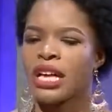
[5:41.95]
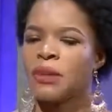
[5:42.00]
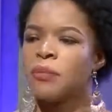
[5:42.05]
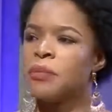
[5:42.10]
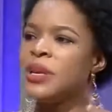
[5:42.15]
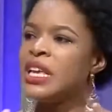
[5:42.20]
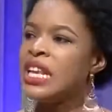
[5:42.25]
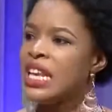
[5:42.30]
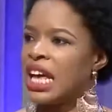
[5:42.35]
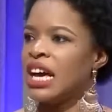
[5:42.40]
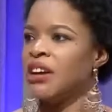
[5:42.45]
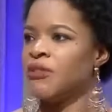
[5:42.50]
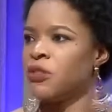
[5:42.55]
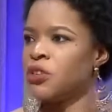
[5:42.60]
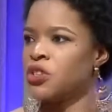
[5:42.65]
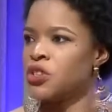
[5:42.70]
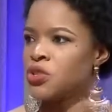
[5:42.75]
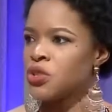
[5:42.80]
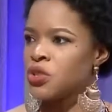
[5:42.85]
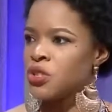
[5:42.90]
a pillar for
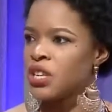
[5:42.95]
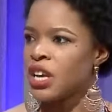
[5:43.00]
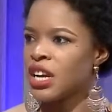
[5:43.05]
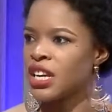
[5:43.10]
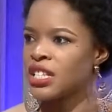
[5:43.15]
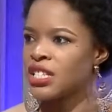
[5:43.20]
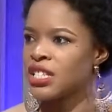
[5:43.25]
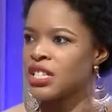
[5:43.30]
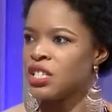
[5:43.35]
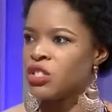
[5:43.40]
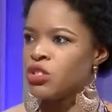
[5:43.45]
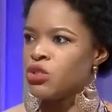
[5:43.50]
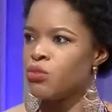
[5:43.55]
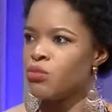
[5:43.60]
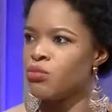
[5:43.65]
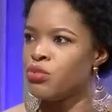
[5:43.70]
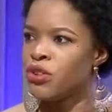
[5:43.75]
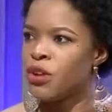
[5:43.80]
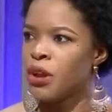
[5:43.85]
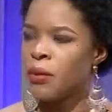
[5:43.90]
the society to
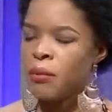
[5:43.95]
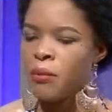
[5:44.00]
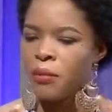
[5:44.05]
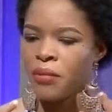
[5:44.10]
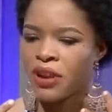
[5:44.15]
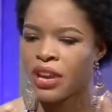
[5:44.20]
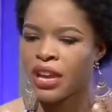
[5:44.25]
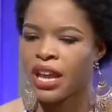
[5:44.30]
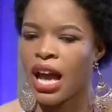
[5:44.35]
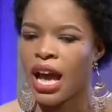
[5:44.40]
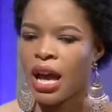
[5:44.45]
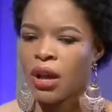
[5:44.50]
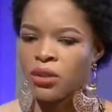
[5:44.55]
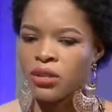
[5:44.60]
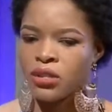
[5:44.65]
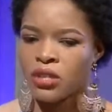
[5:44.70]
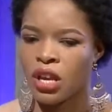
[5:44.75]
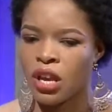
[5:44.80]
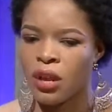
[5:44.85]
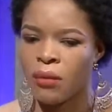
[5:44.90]
be and bring
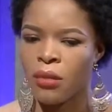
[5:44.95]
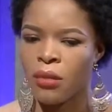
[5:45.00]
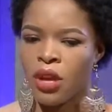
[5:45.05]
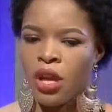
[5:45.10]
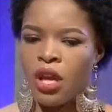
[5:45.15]
out um,